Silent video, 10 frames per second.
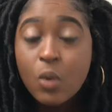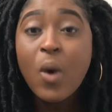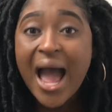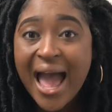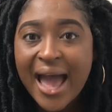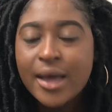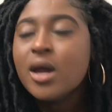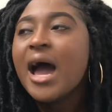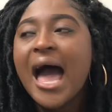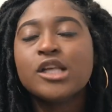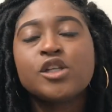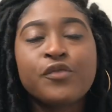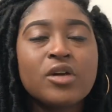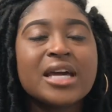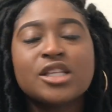Why? I just
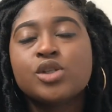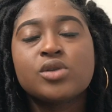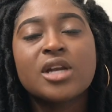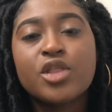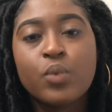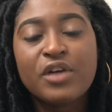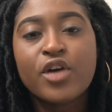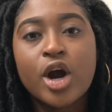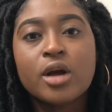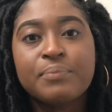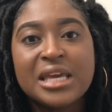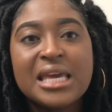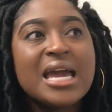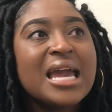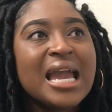feel like this is another way for her to
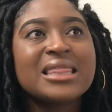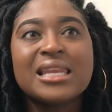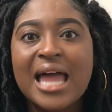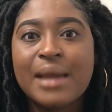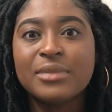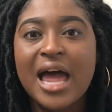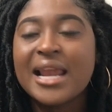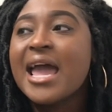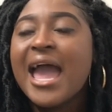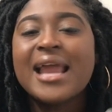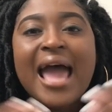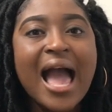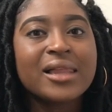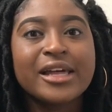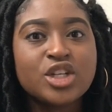be in the limelight and
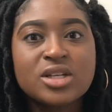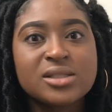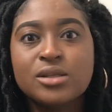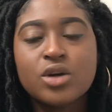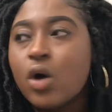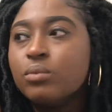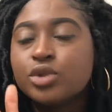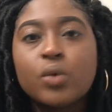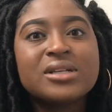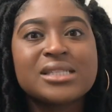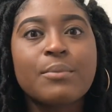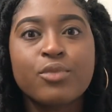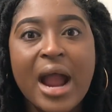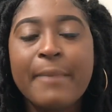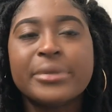act like she's, you know, doing something
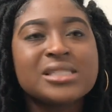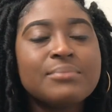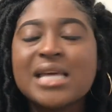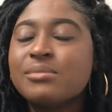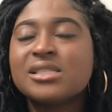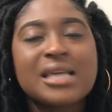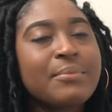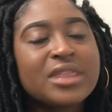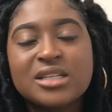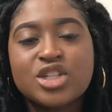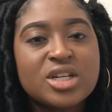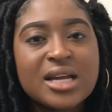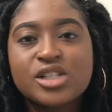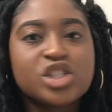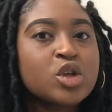right. But sometimes the type of thing that she
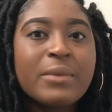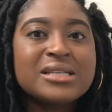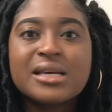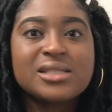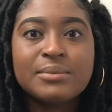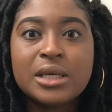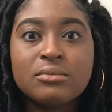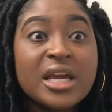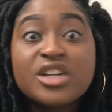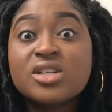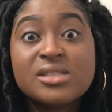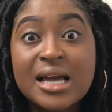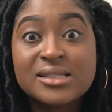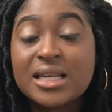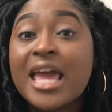does just don't make sense to me. It just
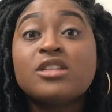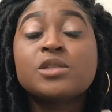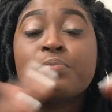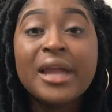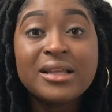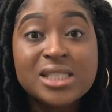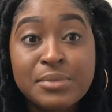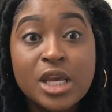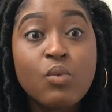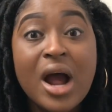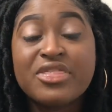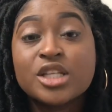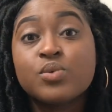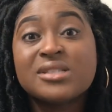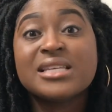doesn't. Explain to me why
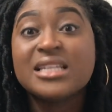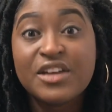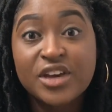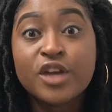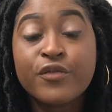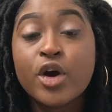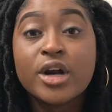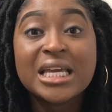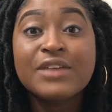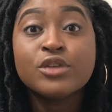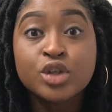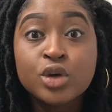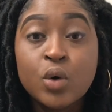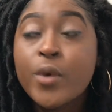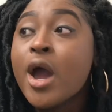this was significant for her to even
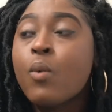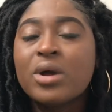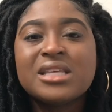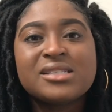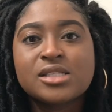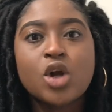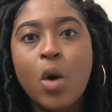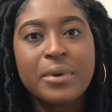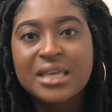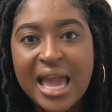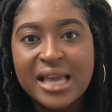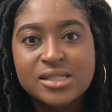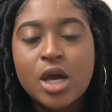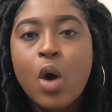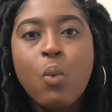do when this is an open
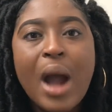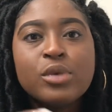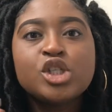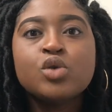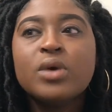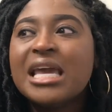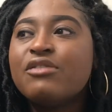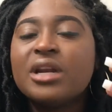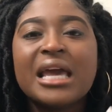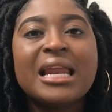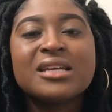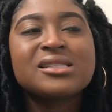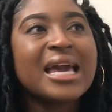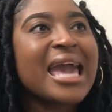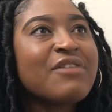case. Why would you even, it's
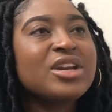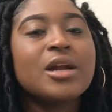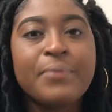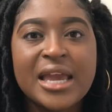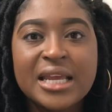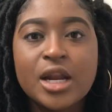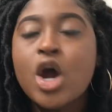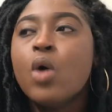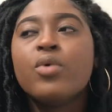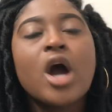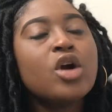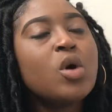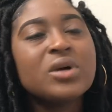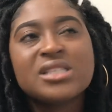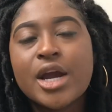like having an opinion. We all
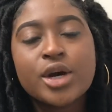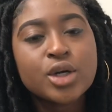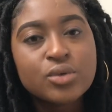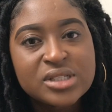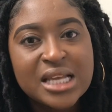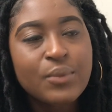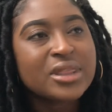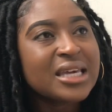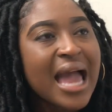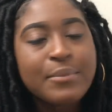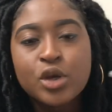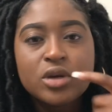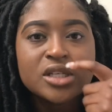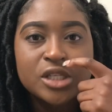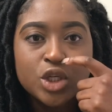know what Terry Crews did with the Gabby
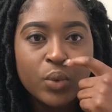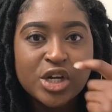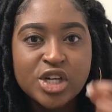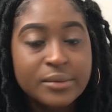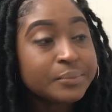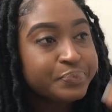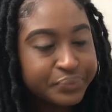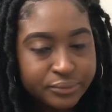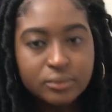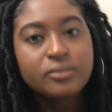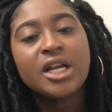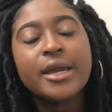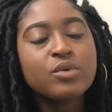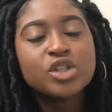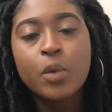Union situation.
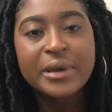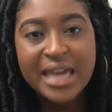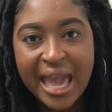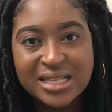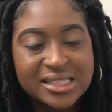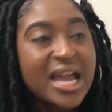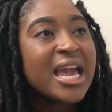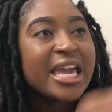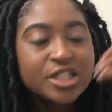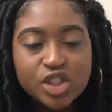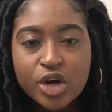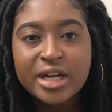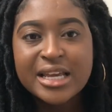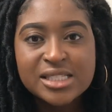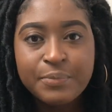It was an open case. He
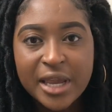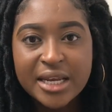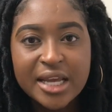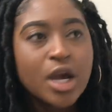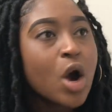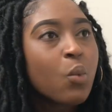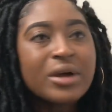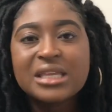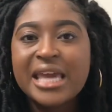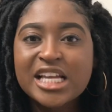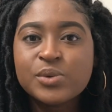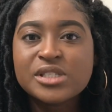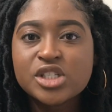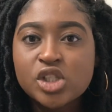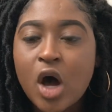inserted his opinion when the case
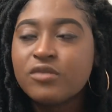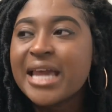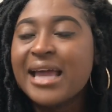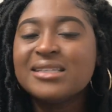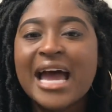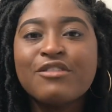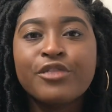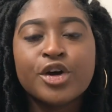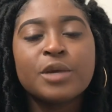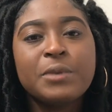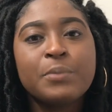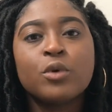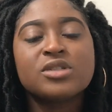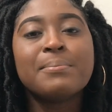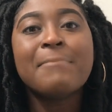wasn't solved and diverted
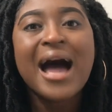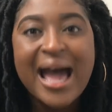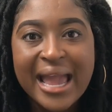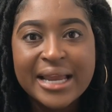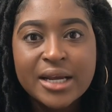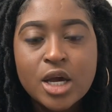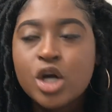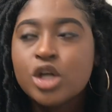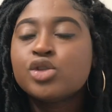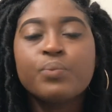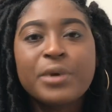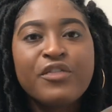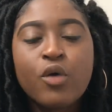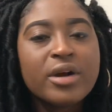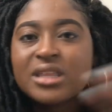people's mind
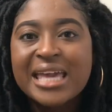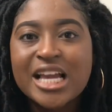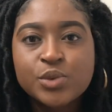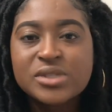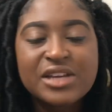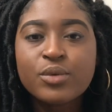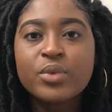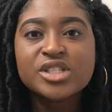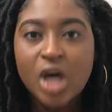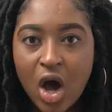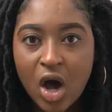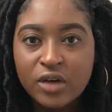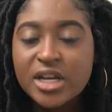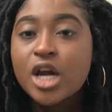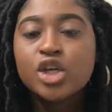before the case was even
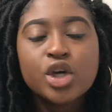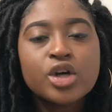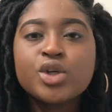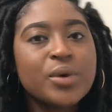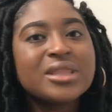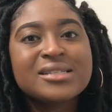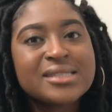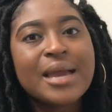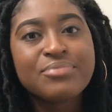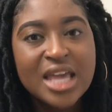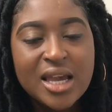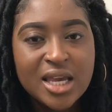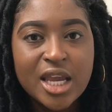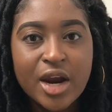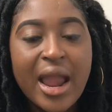resolved. You're doing the same thing
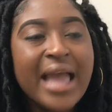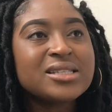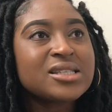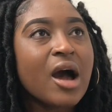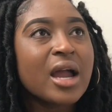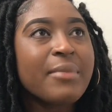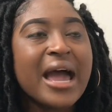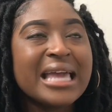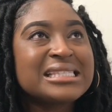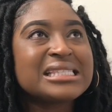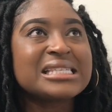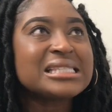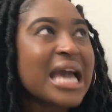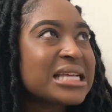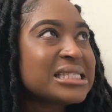here and talking about it's
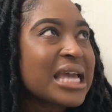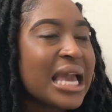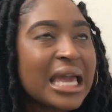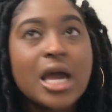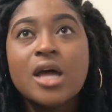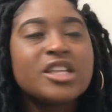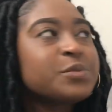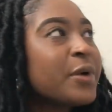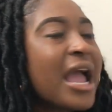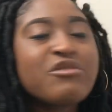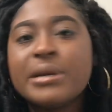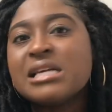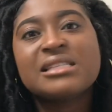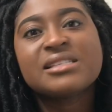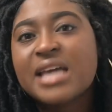disgusting.
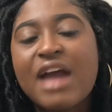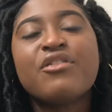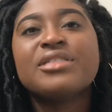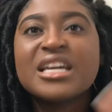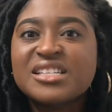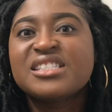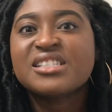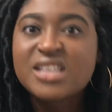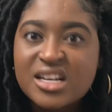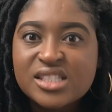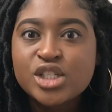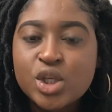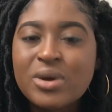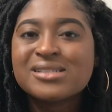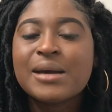Everything is disgusting to
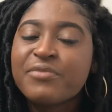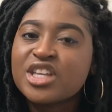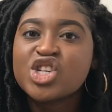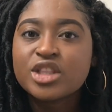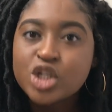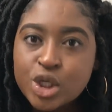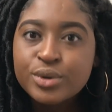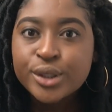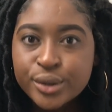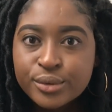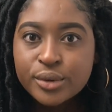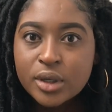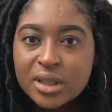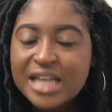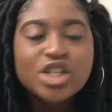you except for the shit that you do.
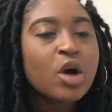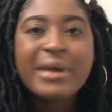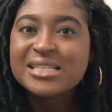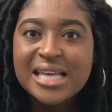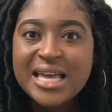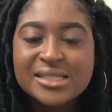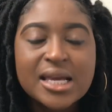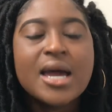That shit don't make sense.